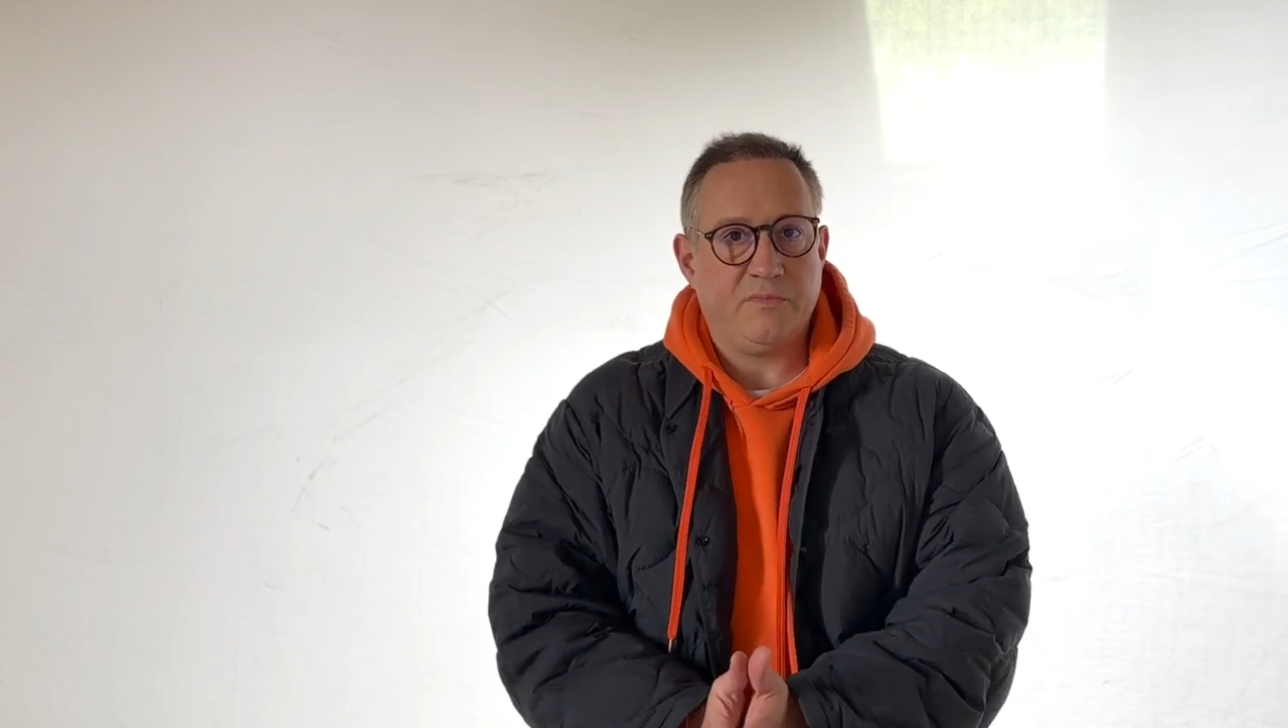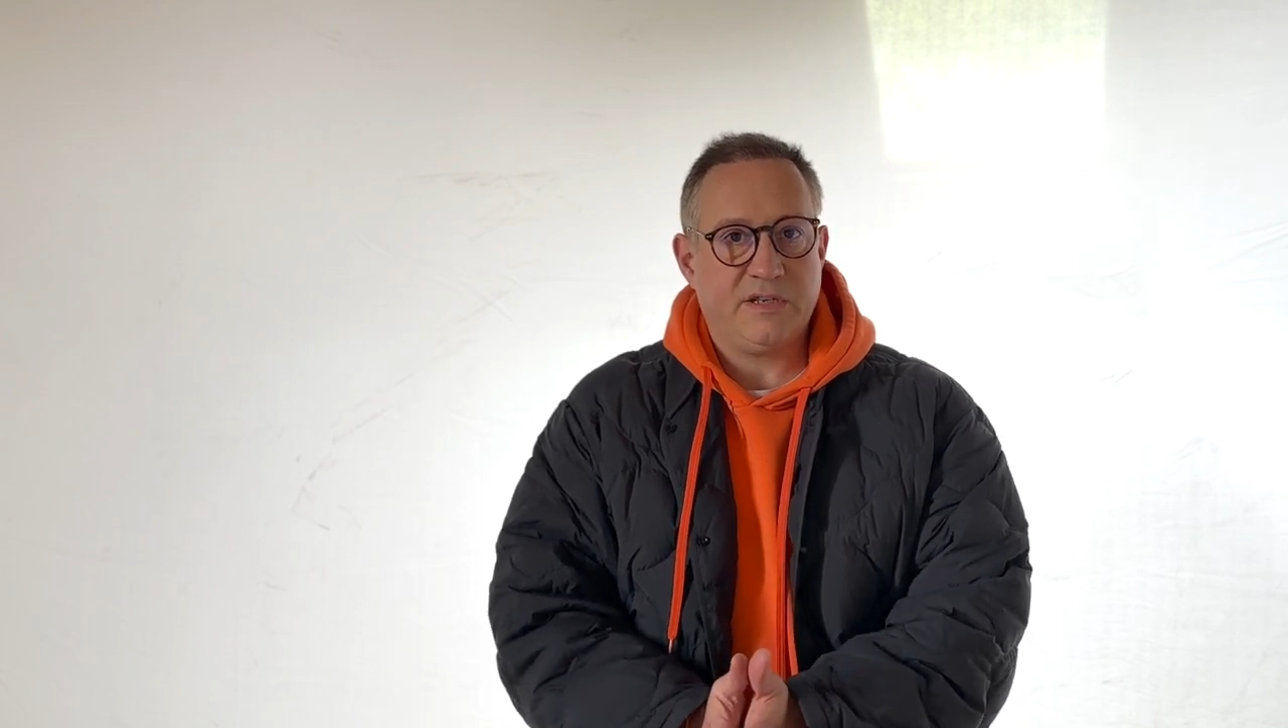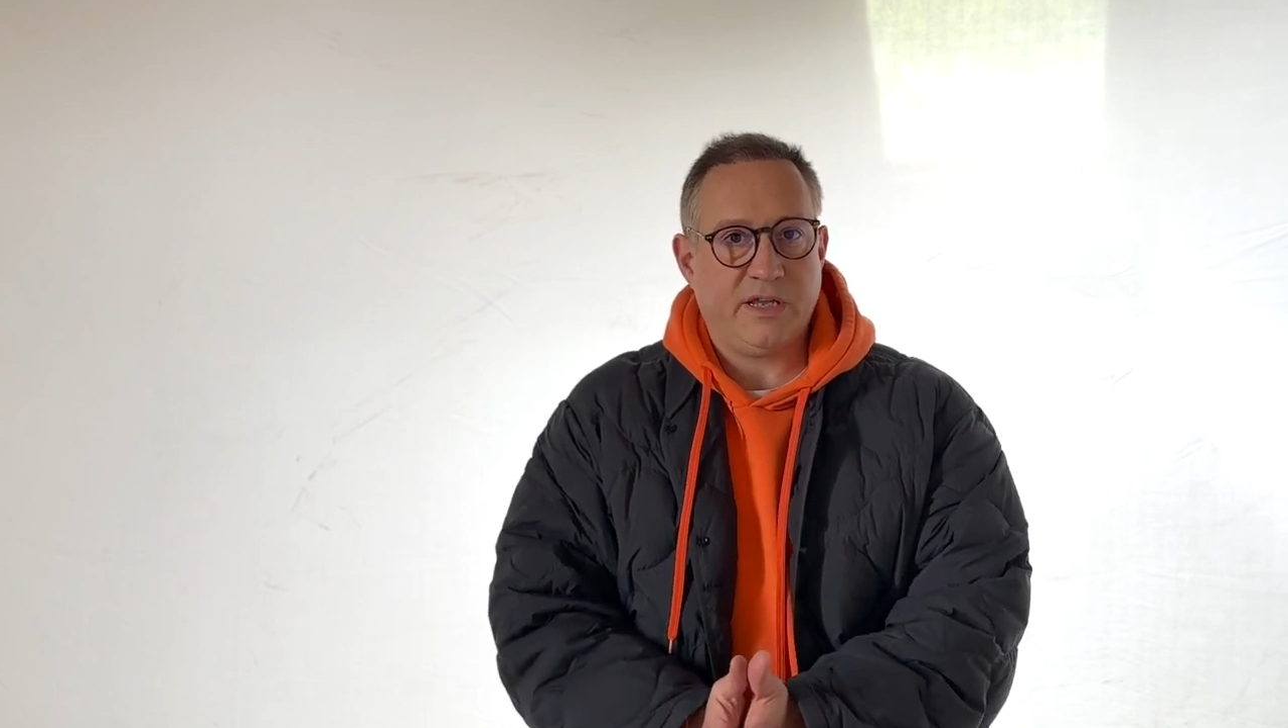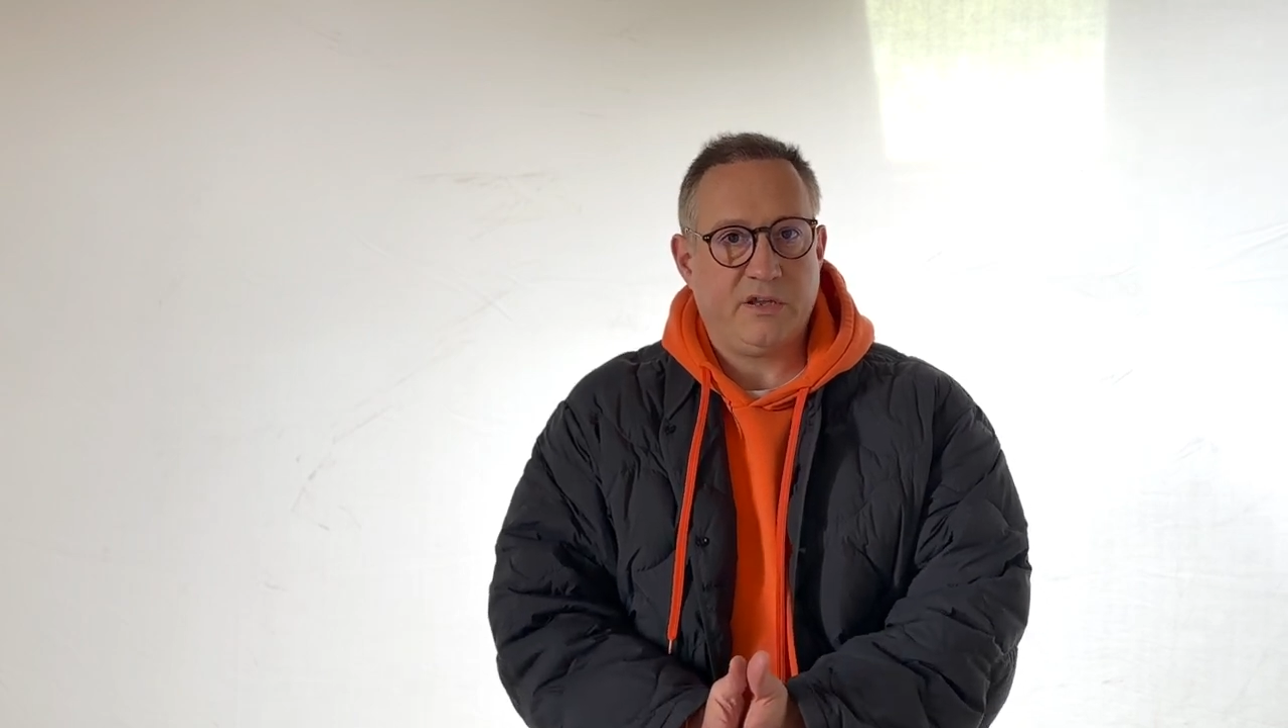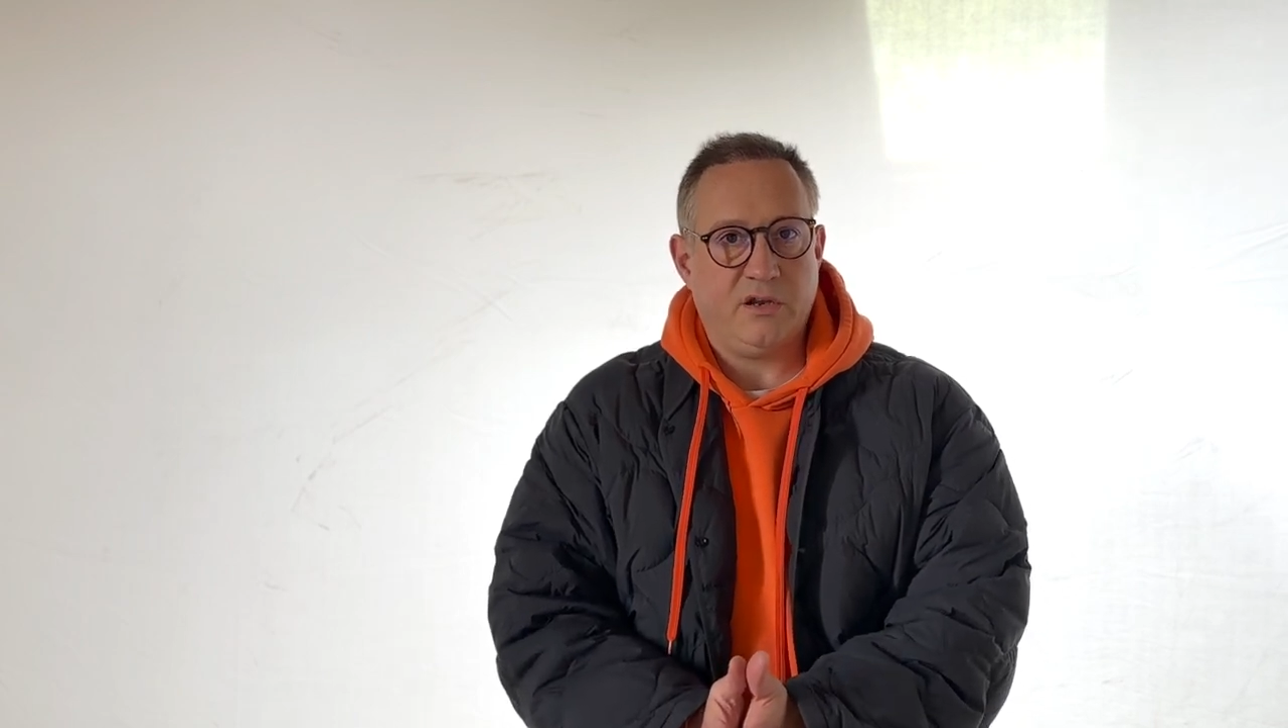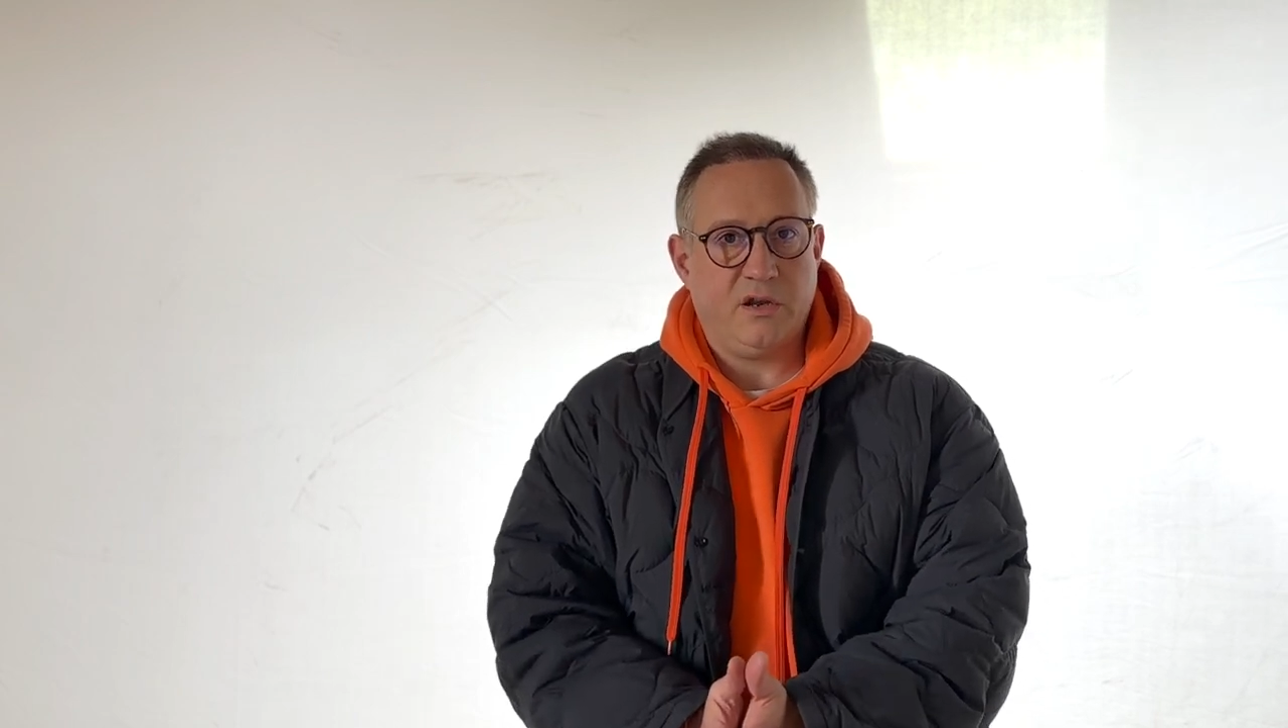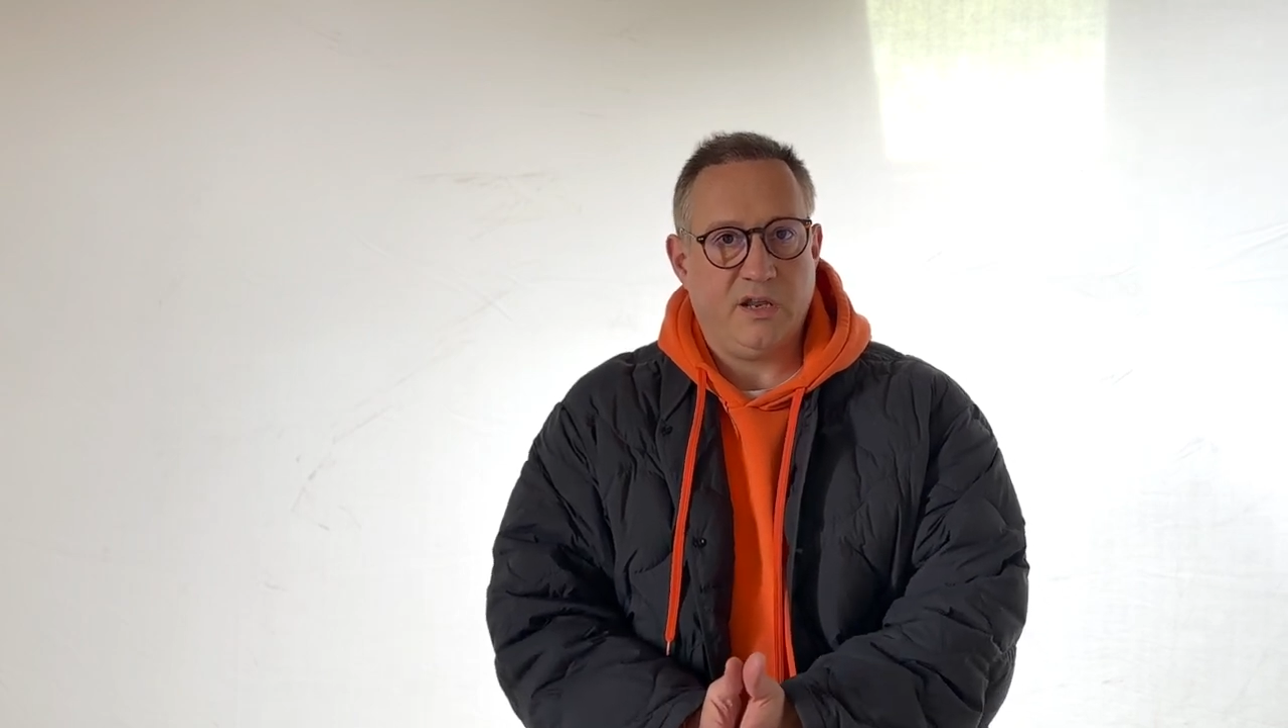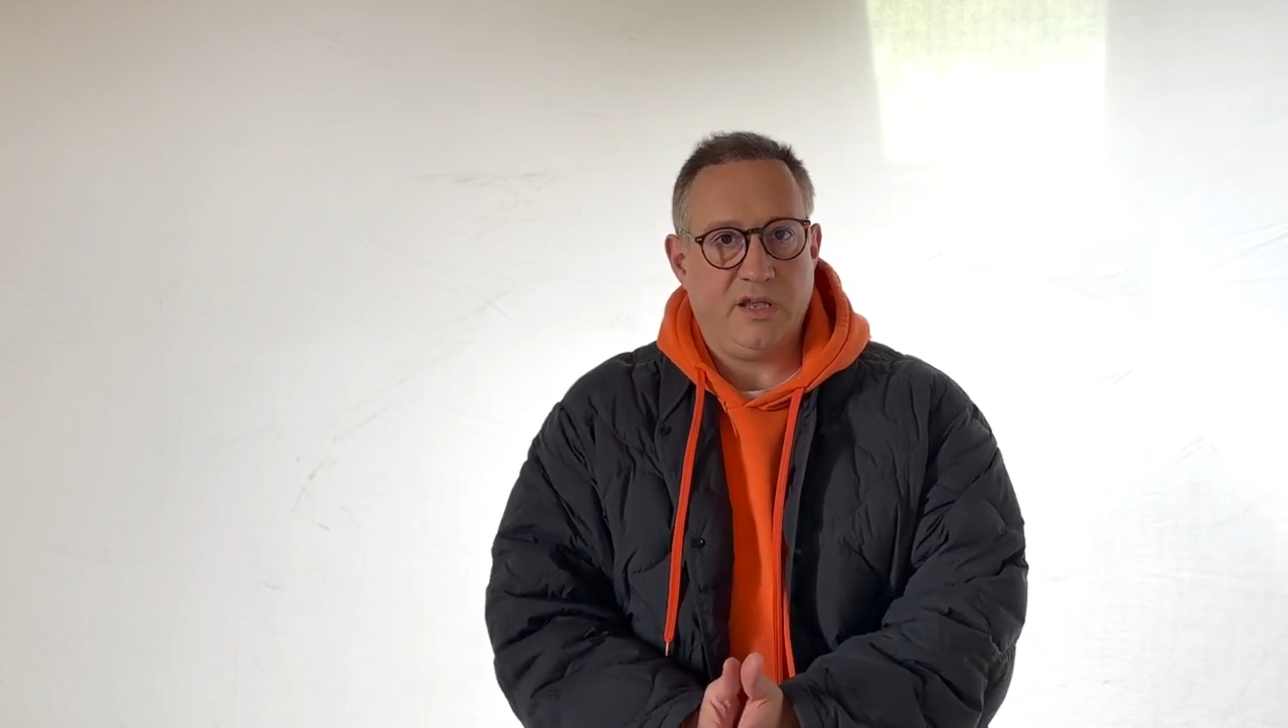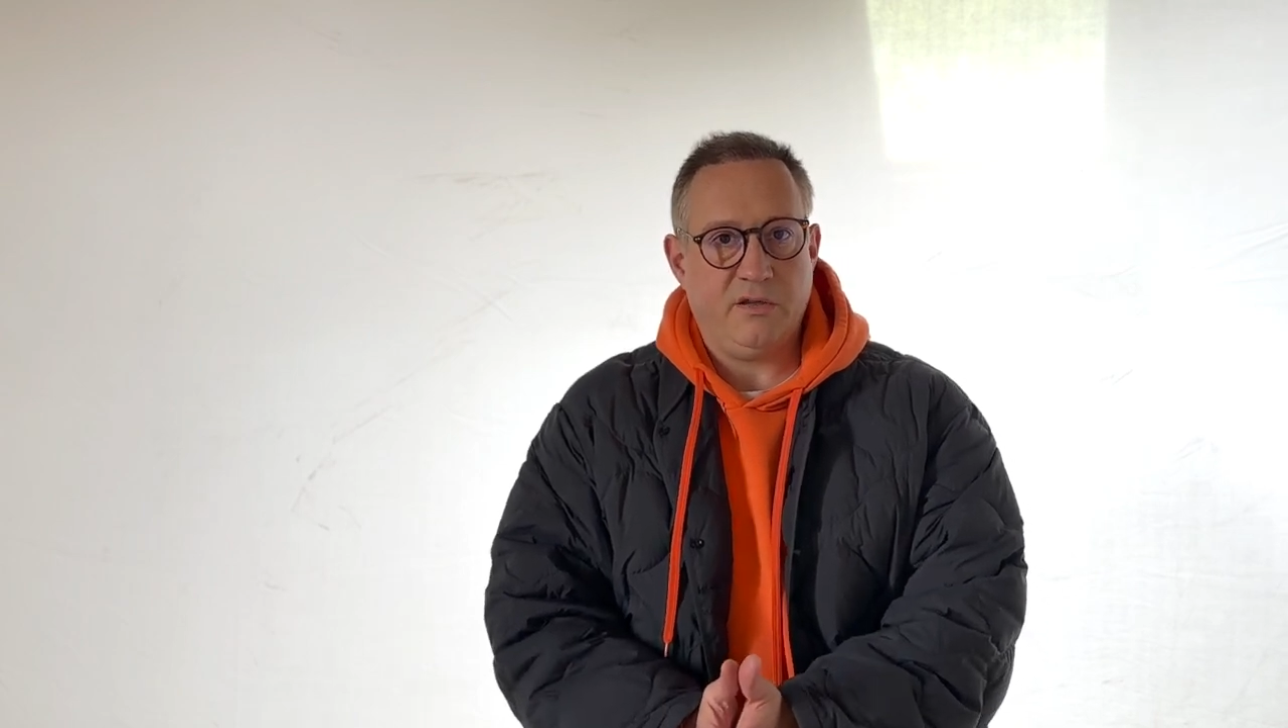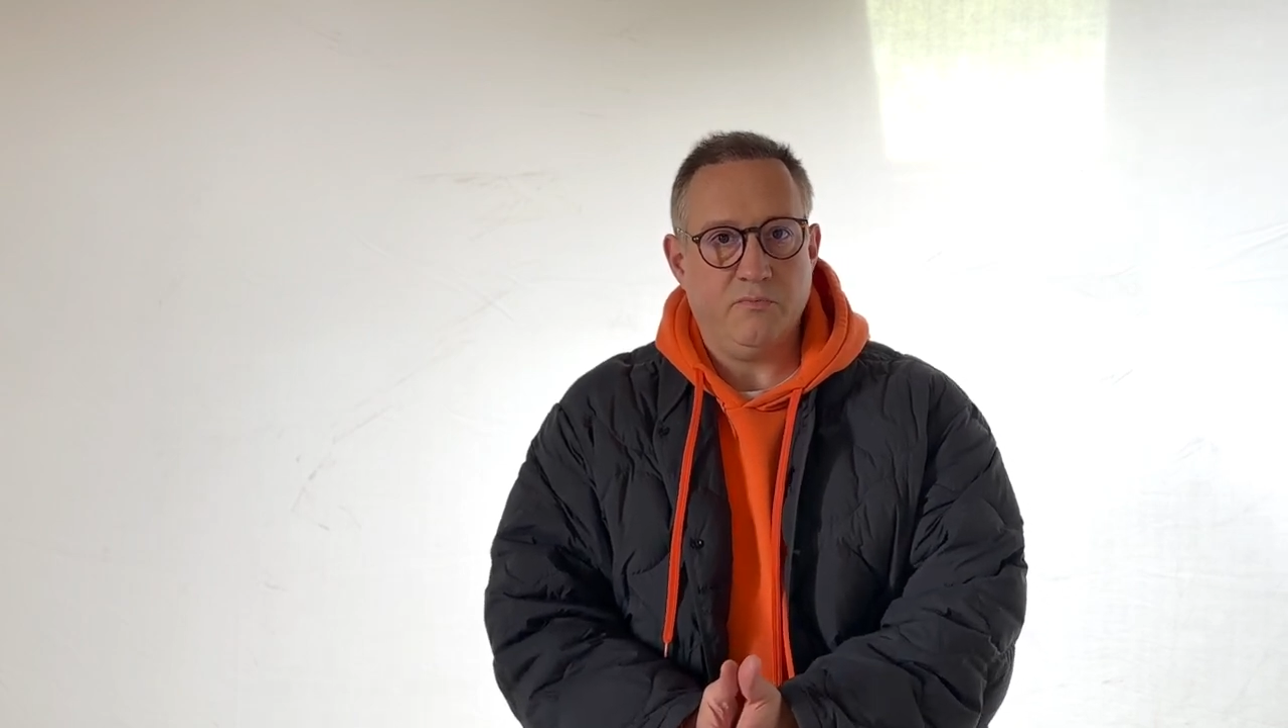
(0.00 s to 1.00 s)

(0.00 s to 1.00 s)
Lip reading: particularly